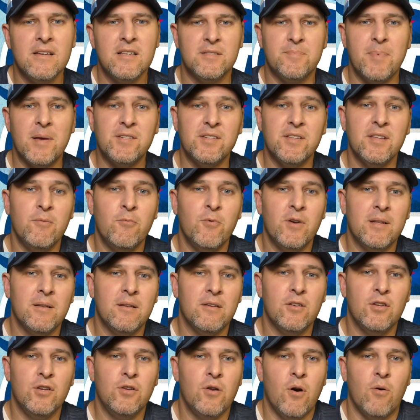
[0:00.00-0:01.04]
especially
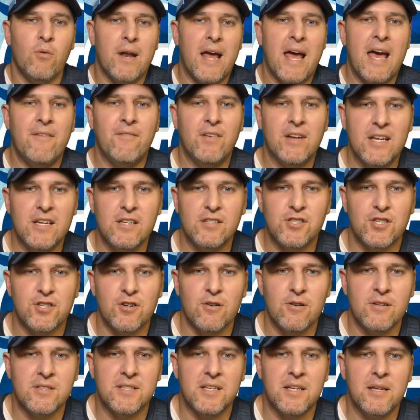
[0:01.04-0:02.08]
when you don't have any
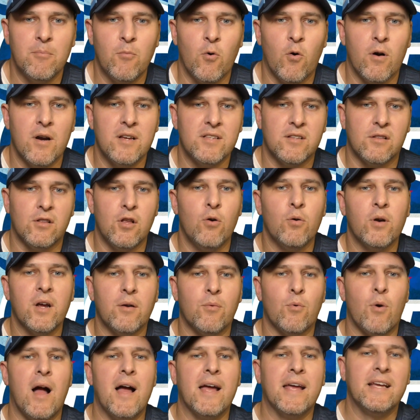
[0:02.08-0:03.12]
insurance anymore, as Logan
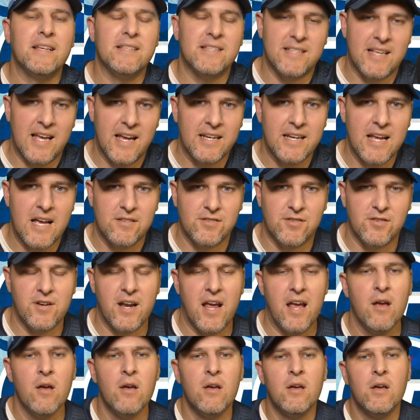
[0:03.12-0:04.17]
Ryan signed
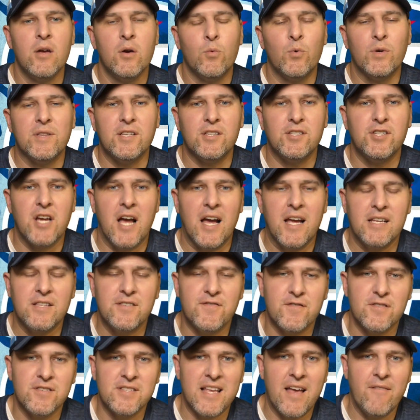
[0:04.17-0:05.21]
yesterday with the Giants
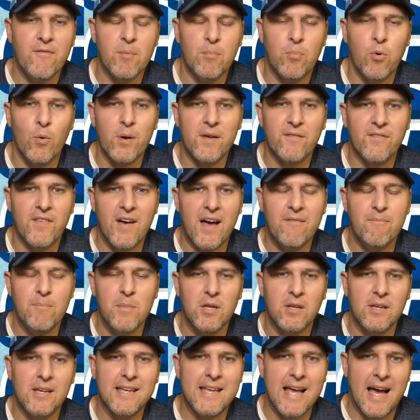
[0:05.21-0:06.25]
for $7.5
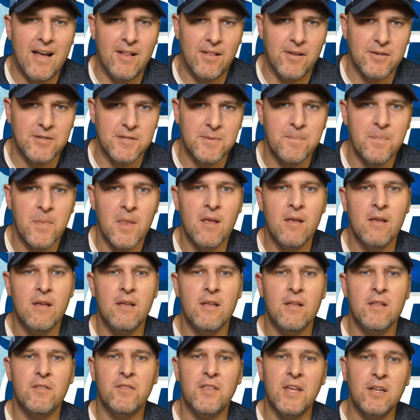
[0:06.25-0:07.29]
million.
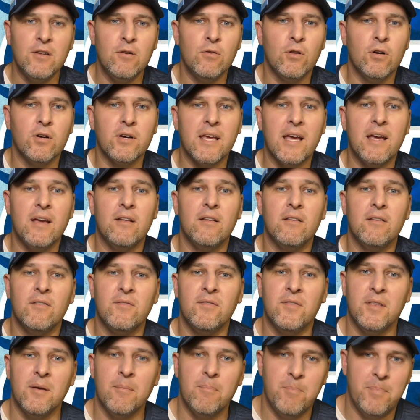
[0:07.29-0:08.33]
Then you look at
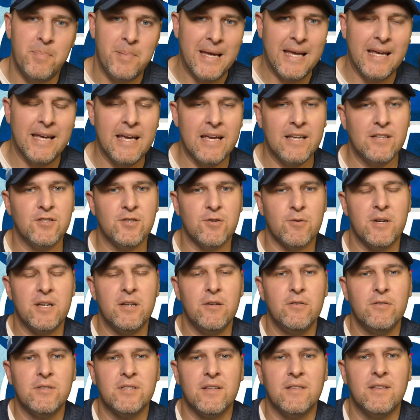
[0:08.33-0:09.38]
the big injury
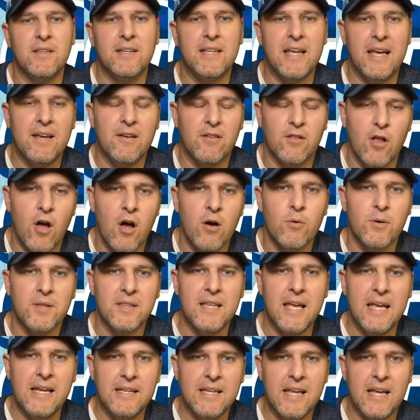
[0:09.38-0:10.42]
news of the day, along with
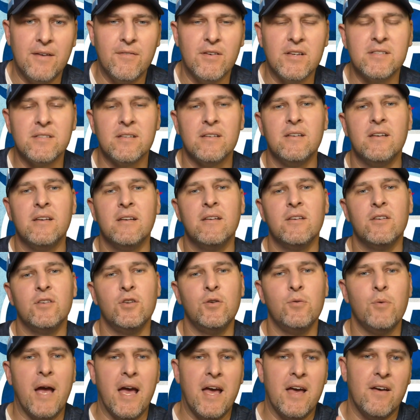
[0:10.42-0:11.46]
Nate Davis.
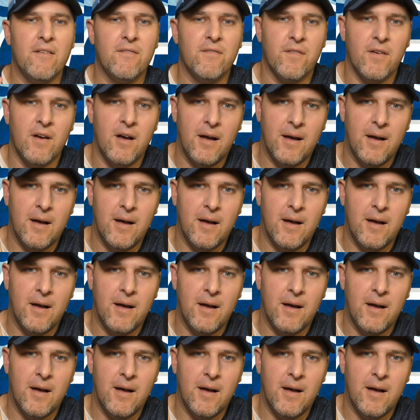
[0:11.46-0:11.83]
You have